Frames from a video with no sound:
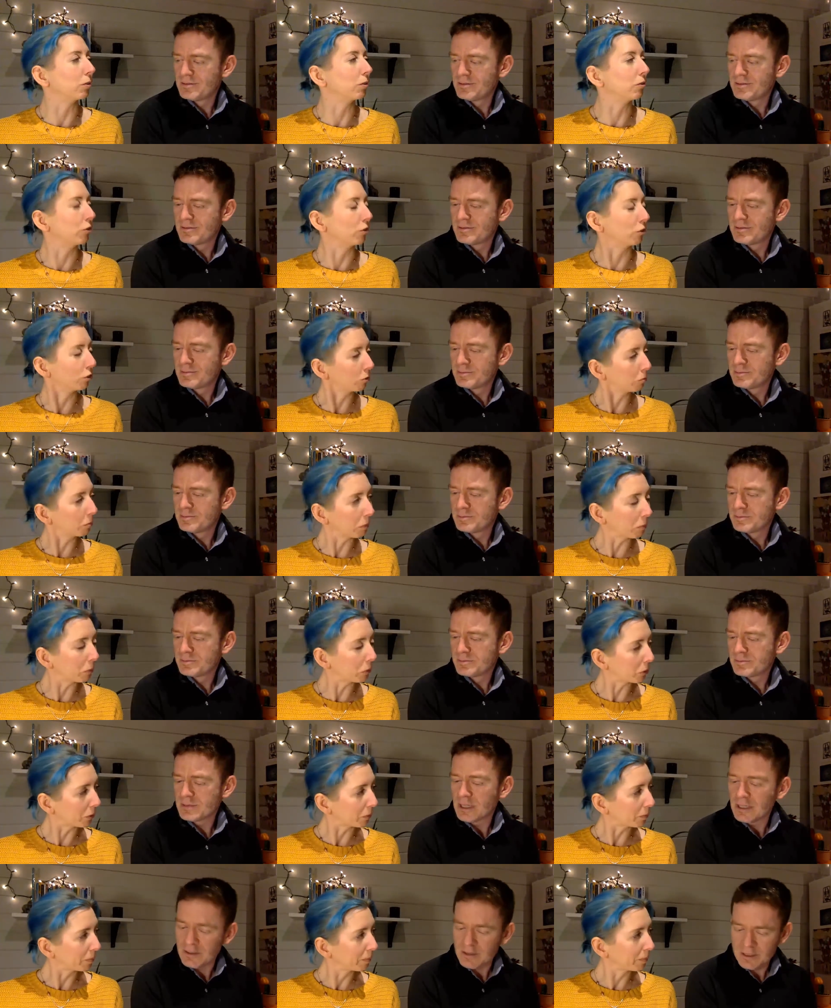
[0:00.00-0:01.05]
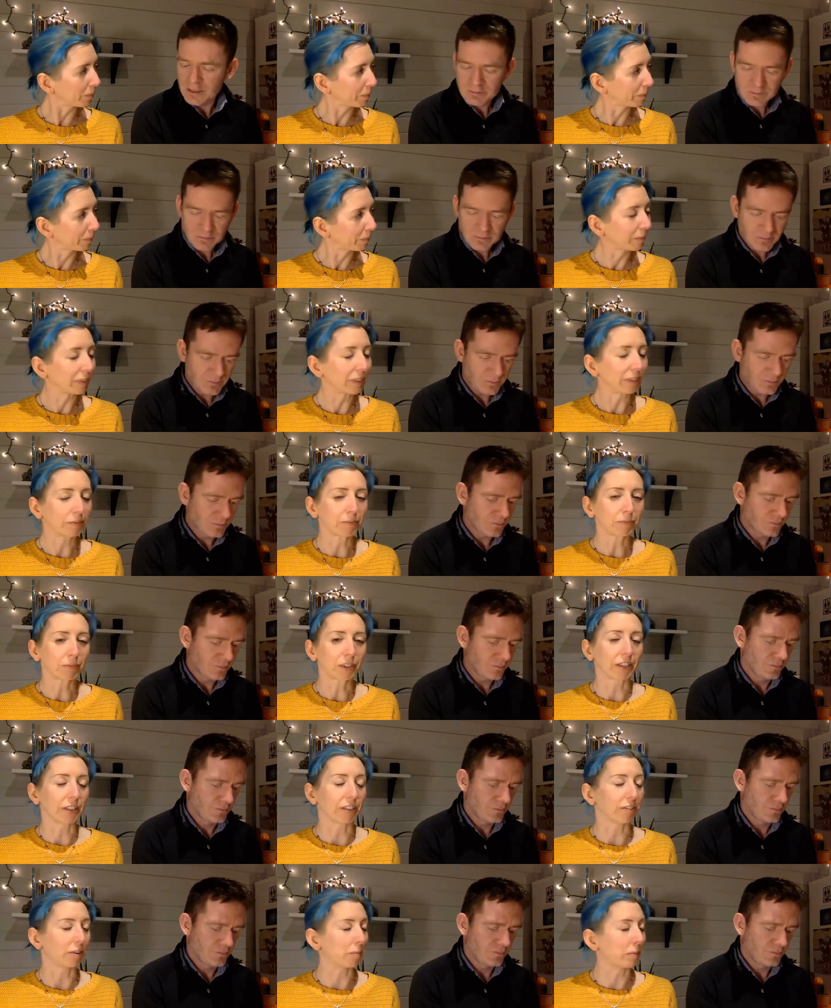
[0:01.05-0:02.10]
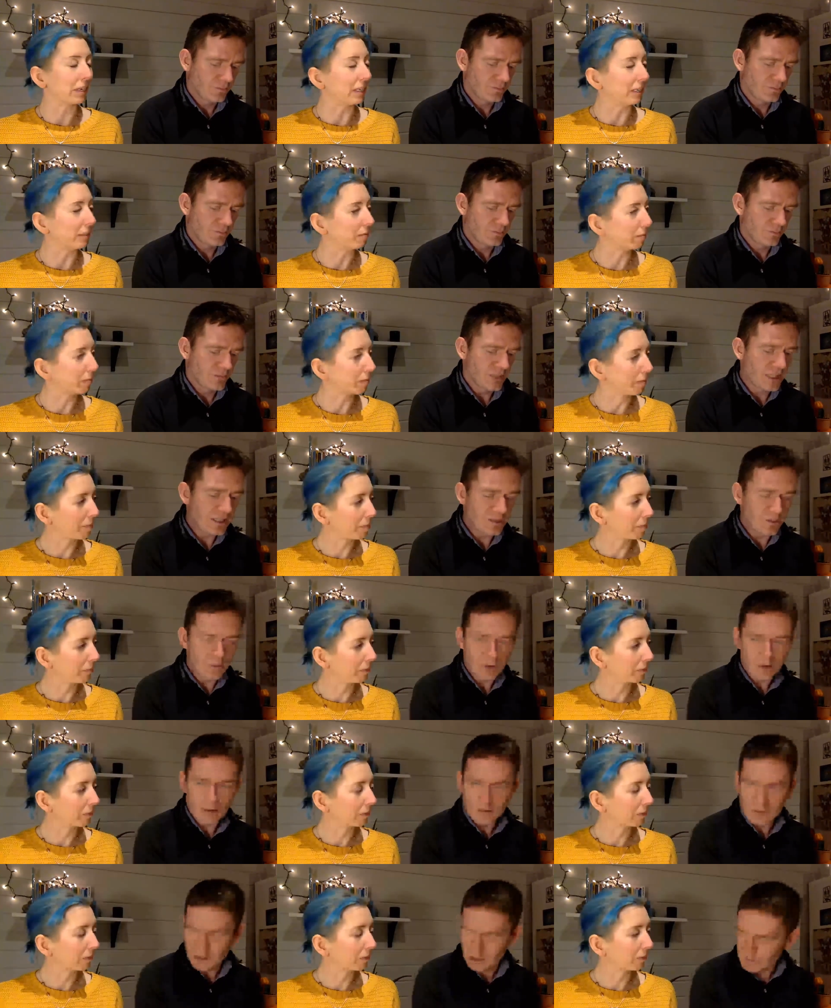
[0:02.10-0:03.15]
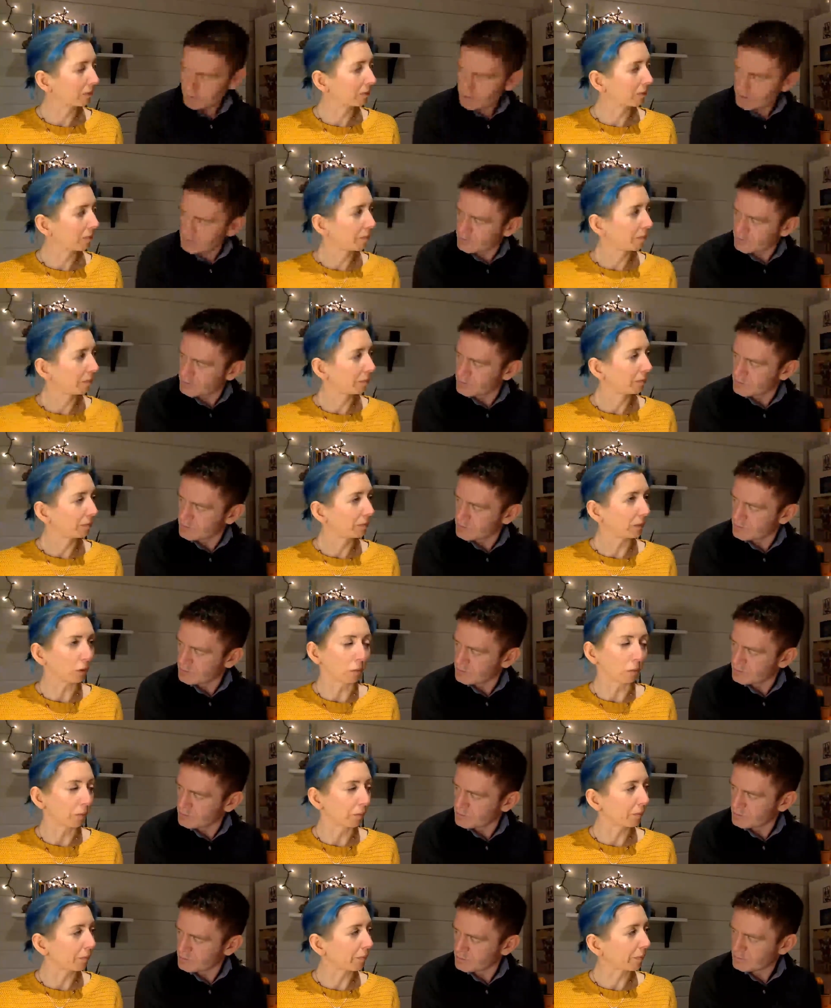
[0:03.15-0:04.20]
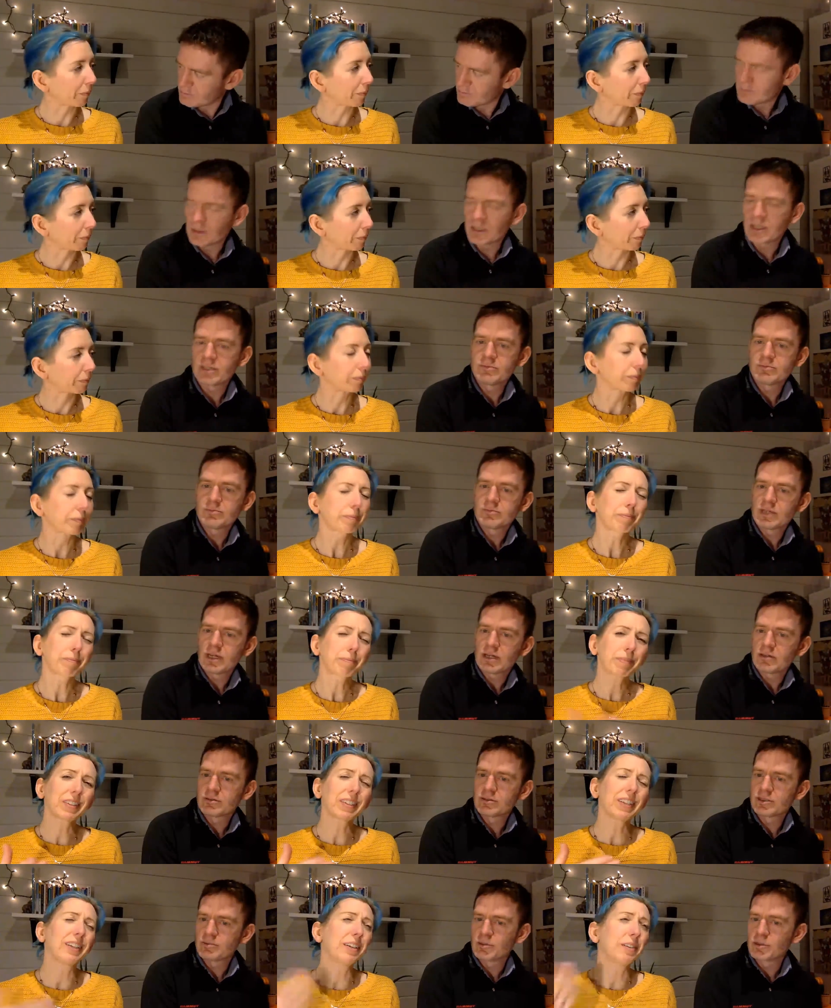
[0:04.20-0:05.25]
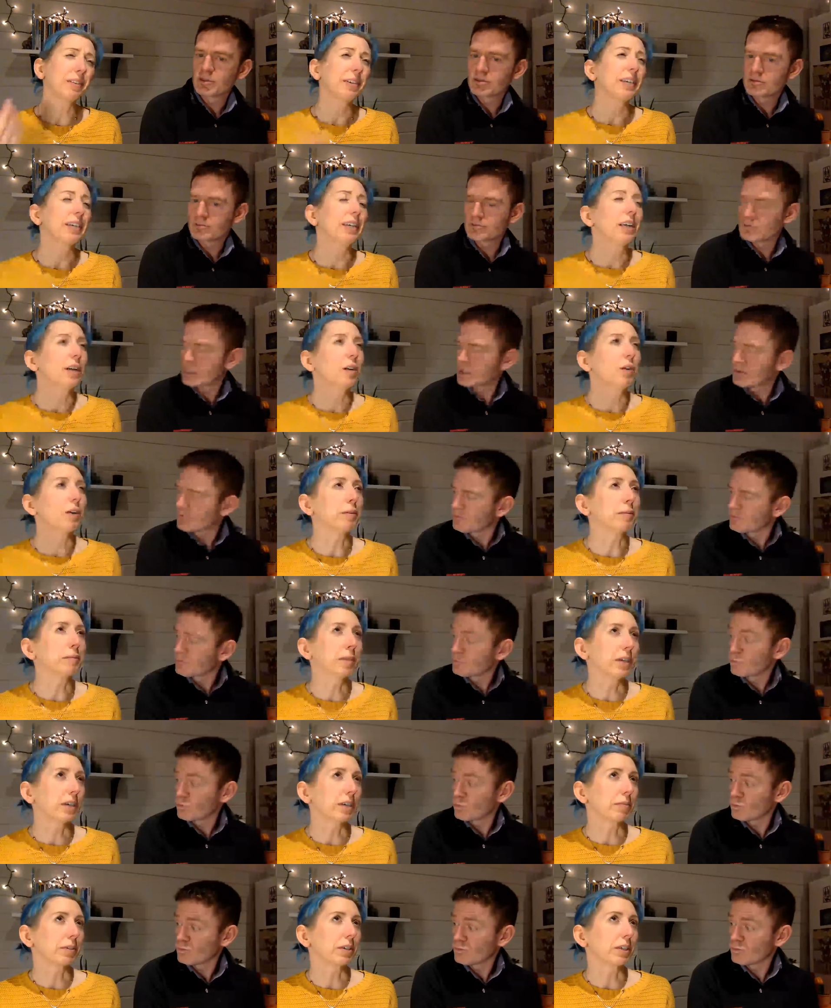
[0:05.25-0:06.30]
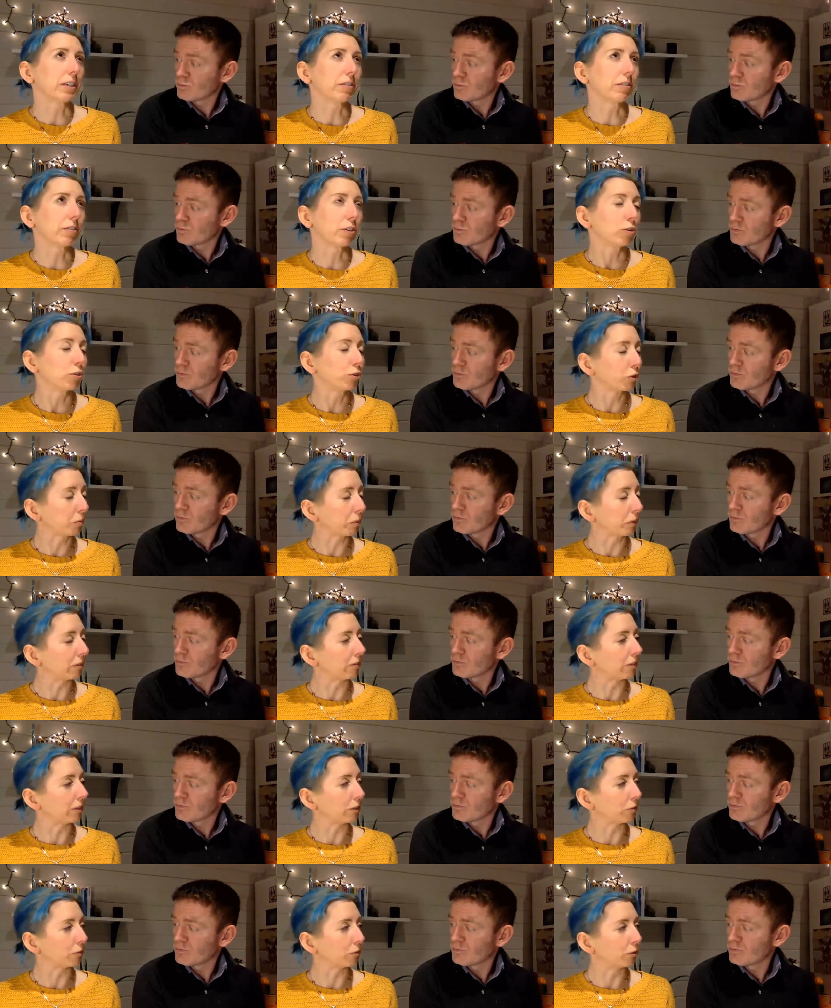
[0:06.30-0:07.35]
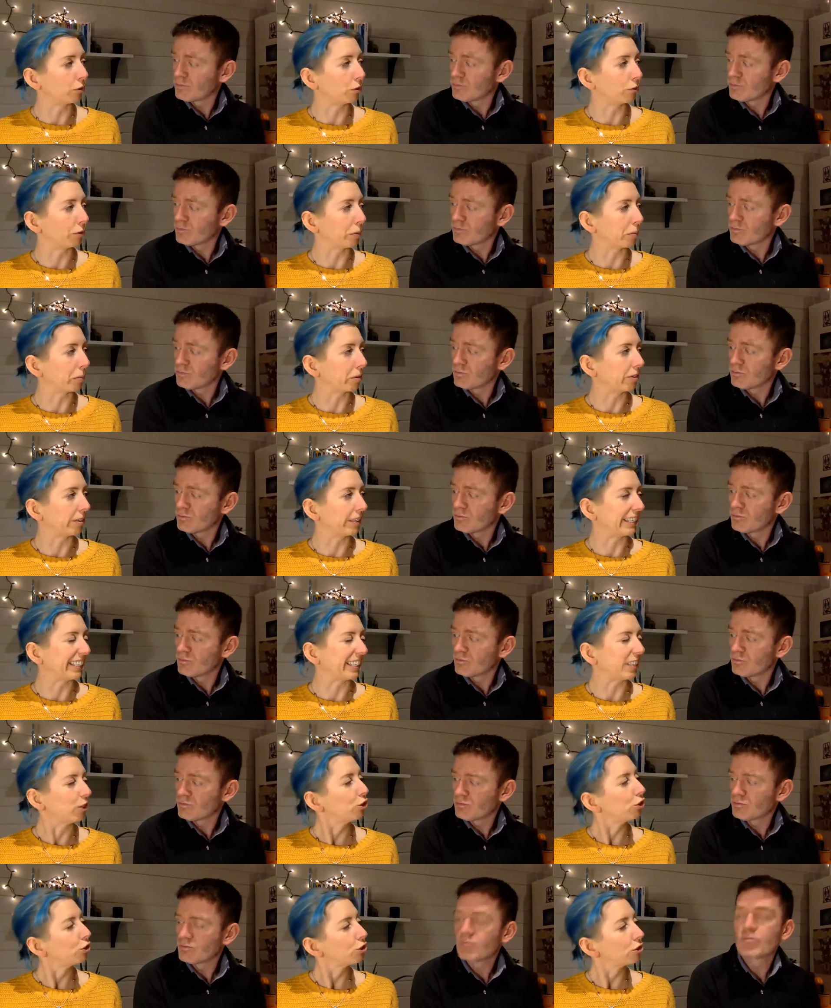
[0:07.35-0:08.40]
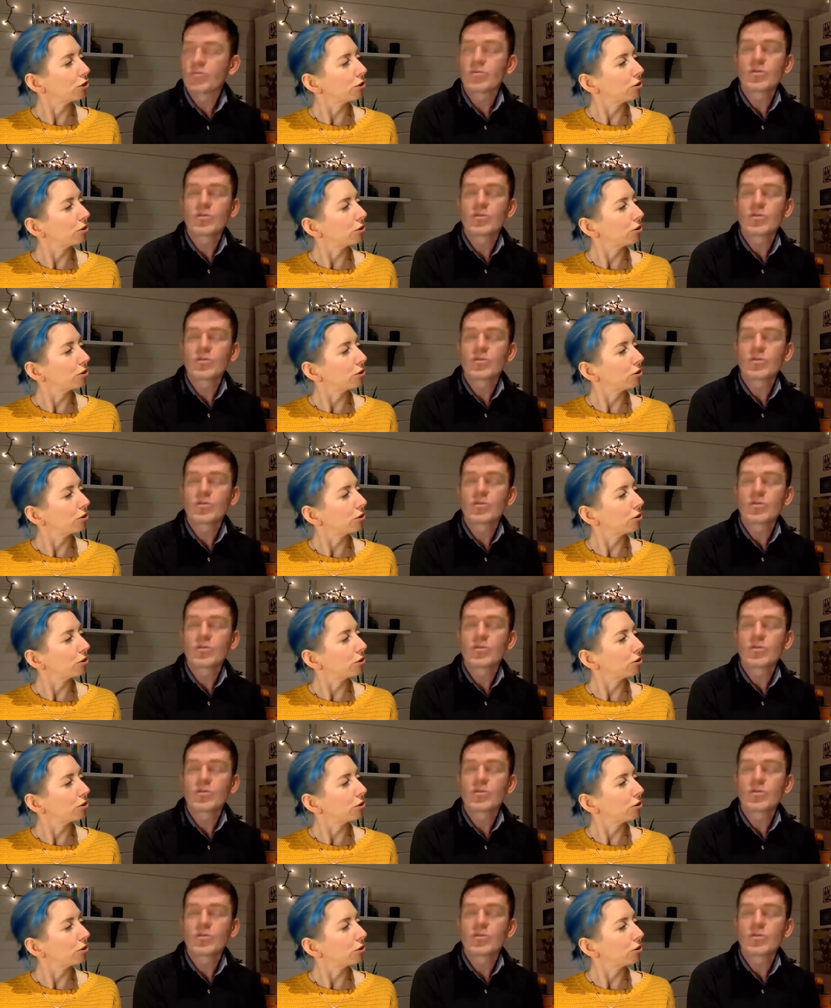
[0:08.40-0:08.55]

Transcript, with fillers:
Speaker 1: of launching my book. Okay. There are many. Is
Speaker 2: the book launch over? No. Okay. How long is the no. book?
Speaker 1: I'm I'm kind of the launch period is for February ish.